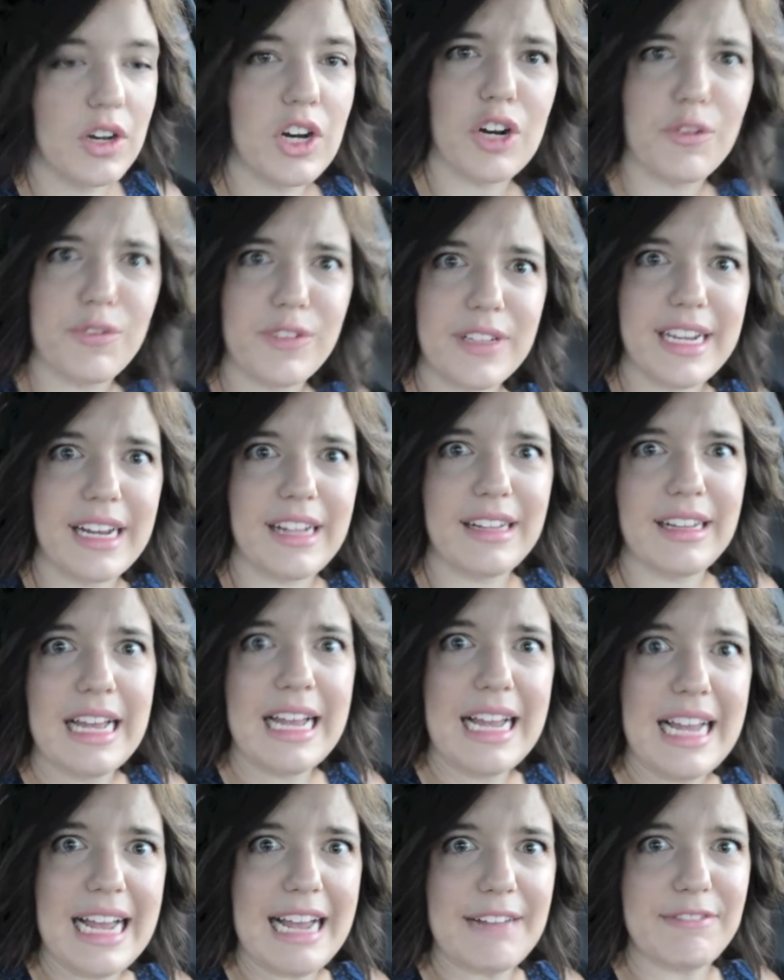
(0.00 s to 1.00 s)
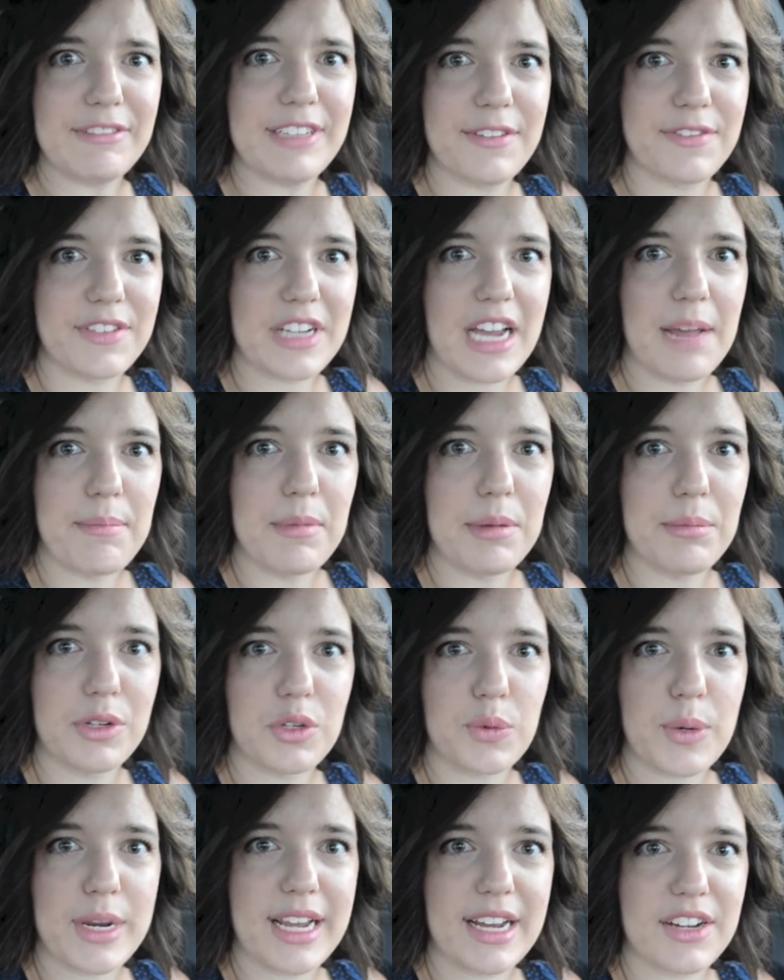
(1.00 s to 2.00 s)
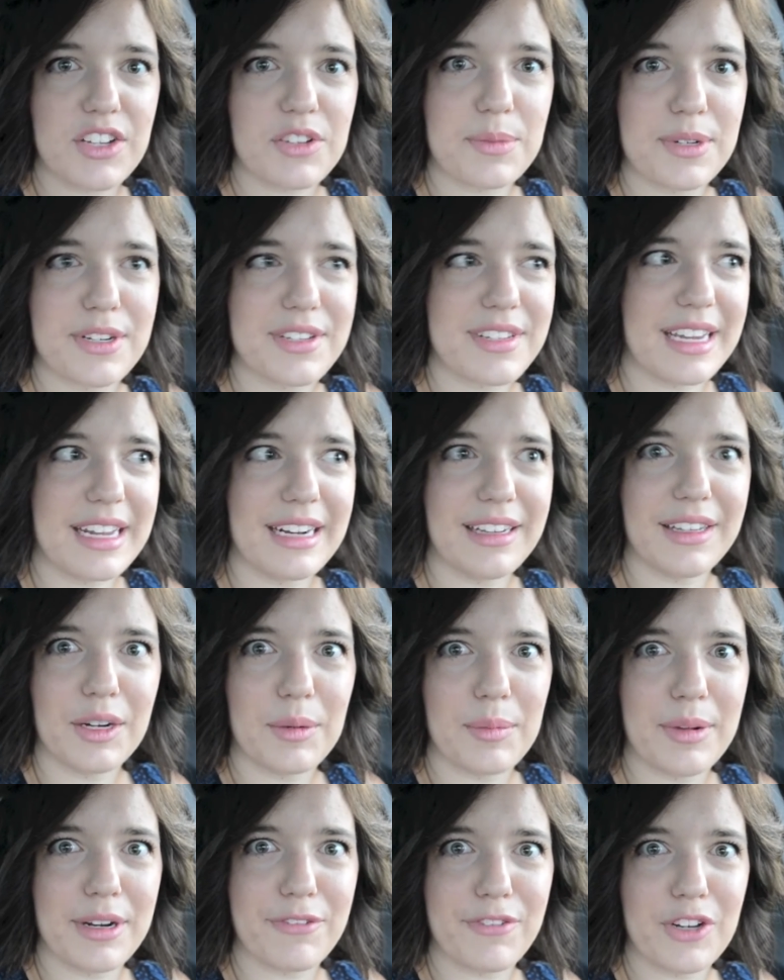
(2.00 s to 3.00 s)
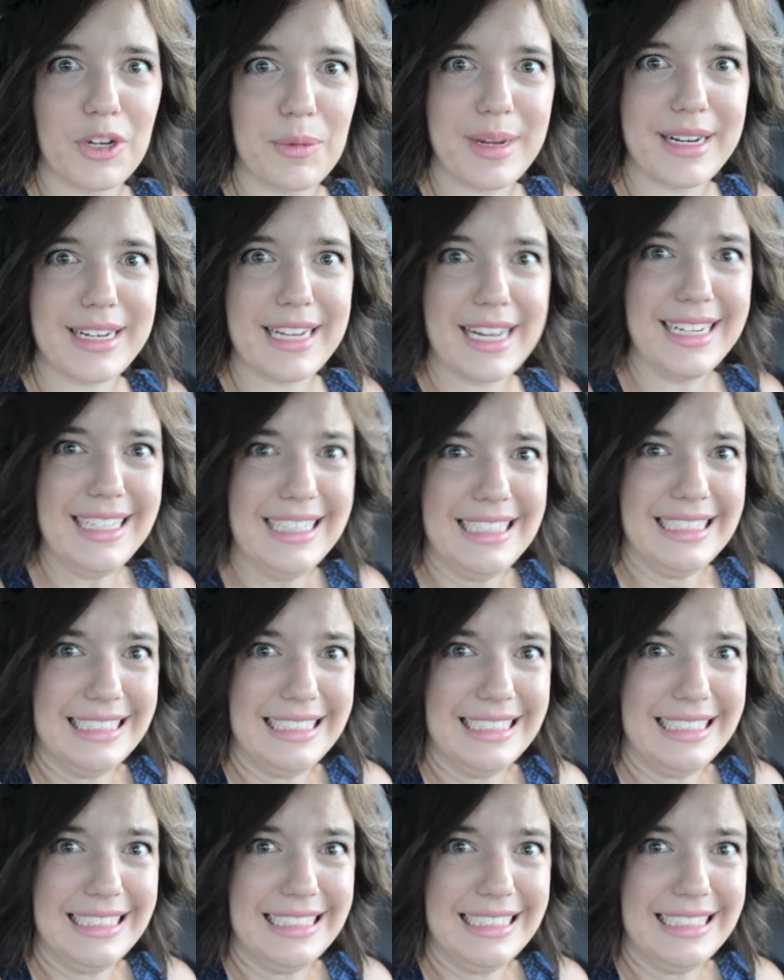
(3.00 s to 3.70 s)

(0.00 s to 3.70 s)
Hopefully I'll have enough time in between customers to get a little bit of filming done.